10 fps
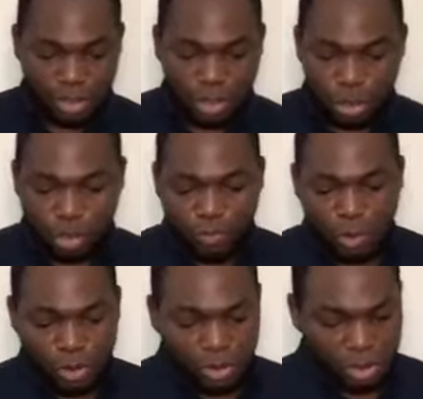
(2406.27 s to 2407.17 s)
So
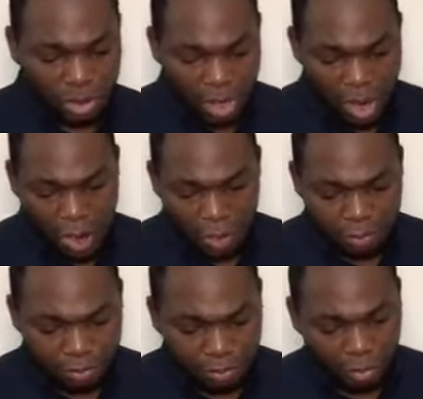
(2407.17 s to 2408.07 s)
folks,
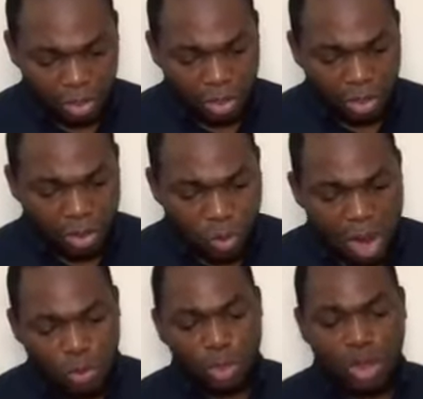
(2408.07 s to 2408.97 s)

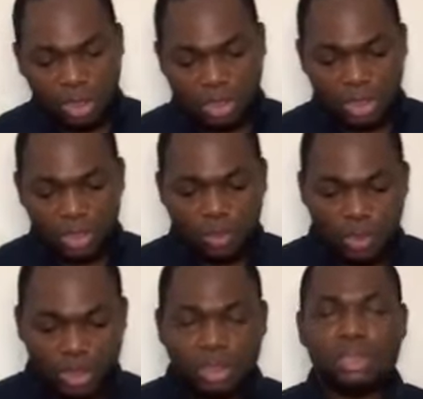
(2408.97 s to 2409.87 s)
while we continue
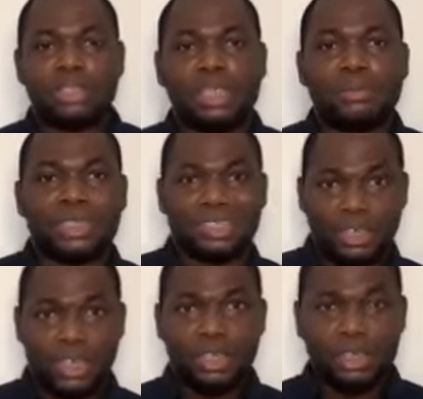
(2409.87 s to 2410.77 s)
with chapter
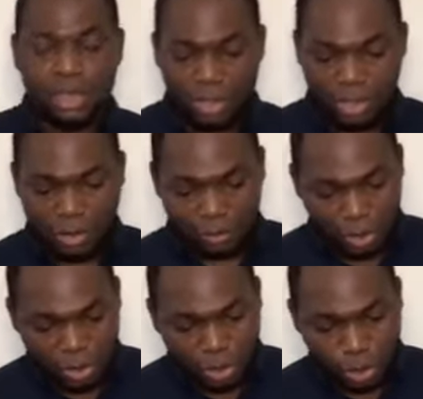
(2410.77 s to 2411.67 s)
3 of the
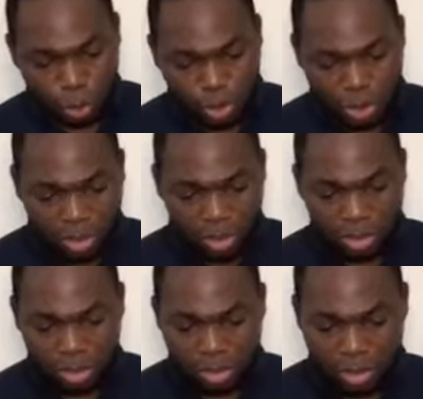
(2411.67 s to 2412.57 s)
Constitution
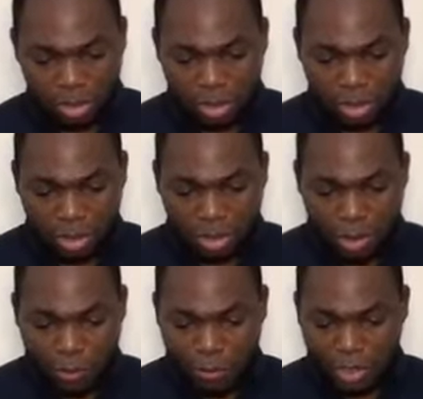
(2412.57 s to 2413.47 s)

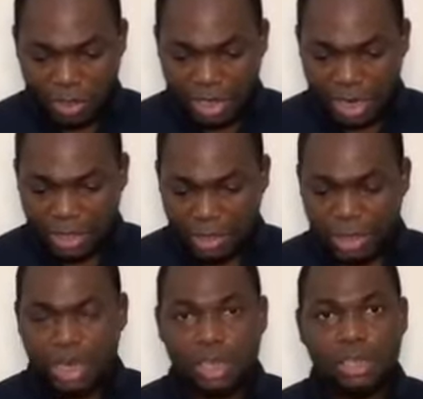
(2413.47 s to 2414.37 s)
of Western
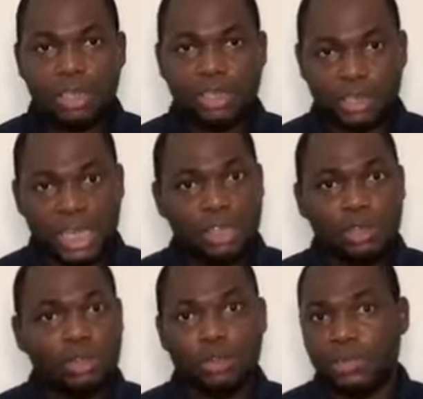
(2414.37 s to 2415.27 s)
Nigeria, take
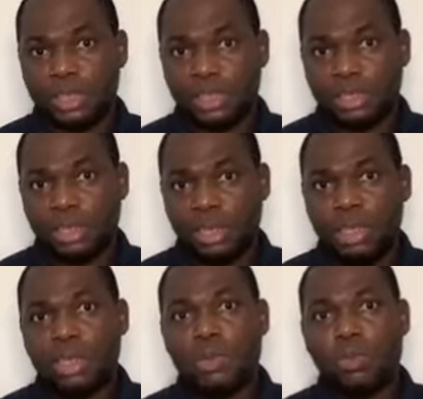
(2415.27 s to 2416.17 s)
note of this.
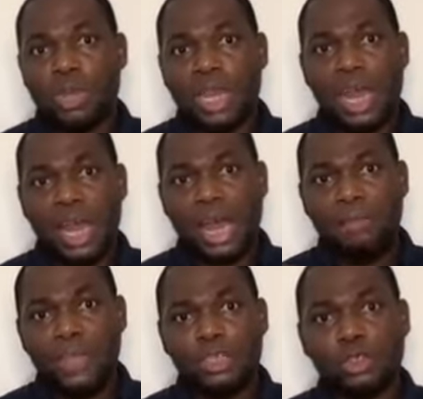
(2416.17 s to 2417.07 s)
We are
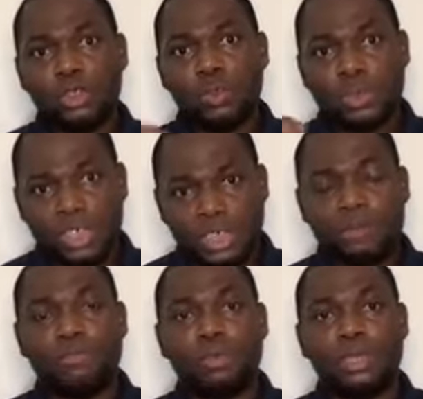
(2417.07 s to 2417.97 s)
harming you with this
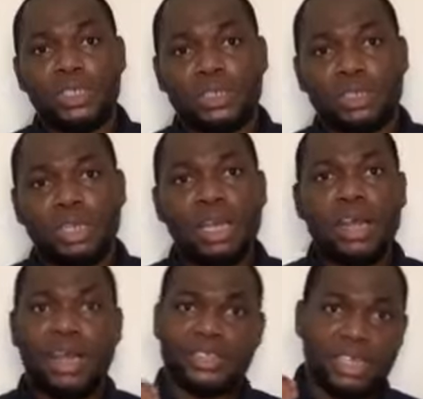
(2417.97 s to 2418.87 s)
information
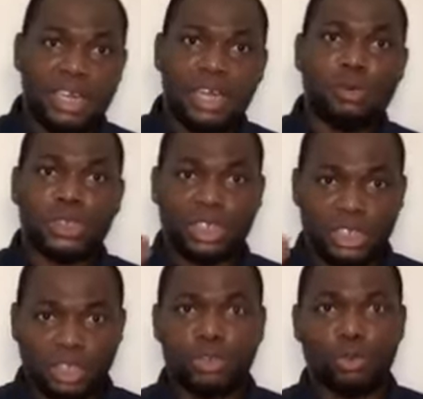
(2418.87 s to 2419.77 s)
as a
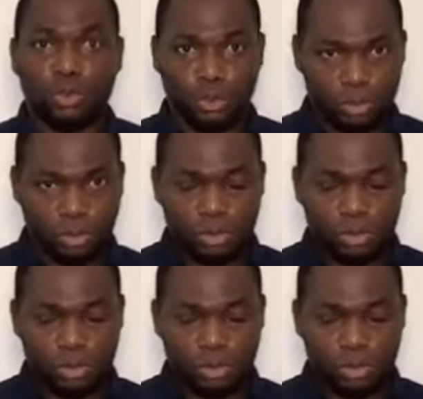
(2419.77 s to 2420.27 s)
negotiating tool.